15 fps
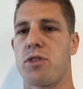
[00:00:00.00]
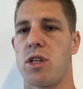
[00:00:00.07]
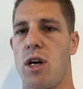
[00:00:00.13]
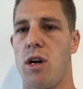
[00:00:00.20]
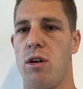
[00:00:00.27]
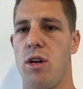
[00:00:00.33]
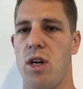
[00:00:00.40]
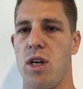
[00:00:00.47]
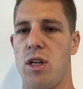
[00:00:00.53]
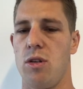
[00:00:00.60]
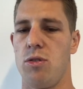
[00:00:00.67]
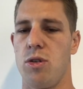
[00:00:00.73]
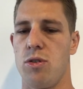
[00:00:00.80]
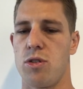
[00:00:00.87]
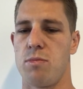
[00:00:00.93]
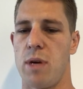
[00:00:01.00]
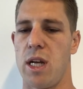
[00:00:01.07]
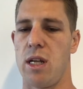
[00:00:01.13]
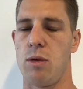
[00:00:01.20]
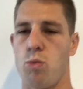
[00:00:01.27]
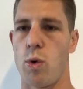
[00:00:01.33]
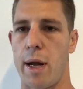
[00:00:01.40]
So you'll do as
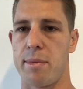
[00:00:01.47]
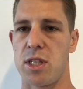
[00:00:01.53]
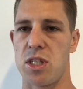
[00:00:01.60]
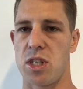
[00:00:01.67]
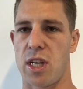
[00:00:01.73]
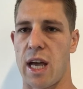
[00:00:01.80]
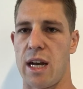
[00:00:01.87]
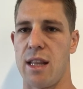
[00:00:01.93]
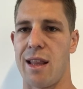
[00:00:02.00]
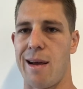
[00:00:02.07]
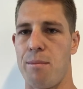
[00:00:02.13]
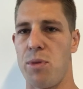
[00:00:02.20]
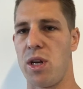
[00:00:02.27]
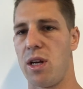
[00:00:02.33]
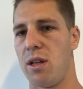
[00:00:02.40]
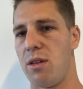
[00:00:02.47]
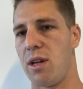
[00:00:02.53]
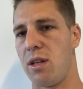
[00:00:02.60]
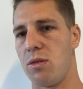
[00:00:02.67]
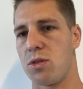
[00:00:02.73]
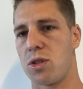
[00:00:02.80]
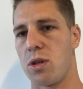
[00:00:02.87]
many reps as you can in that minute,
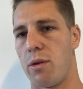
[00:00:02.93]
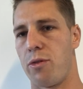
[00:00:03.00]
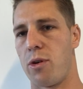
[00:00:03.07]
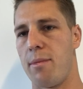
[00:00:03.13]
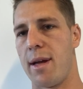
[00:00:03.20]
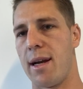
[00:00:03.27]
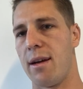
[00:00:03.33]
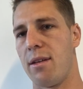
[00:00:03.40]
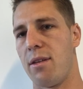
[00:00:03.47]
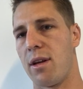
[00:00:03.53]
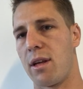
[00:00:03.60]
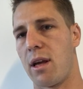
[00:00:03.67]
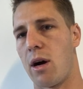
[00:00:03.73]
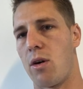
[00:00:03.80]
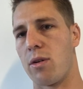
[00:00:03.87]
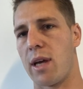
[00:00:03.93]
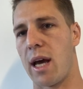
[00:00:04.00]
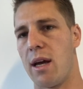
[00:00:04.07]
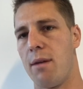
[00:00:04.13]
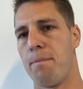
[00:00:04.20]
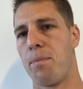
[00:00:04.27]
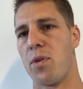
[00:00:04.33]
then you'll stop for a minute, then go
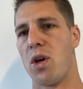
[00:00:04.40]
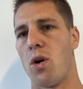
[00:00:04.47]
again.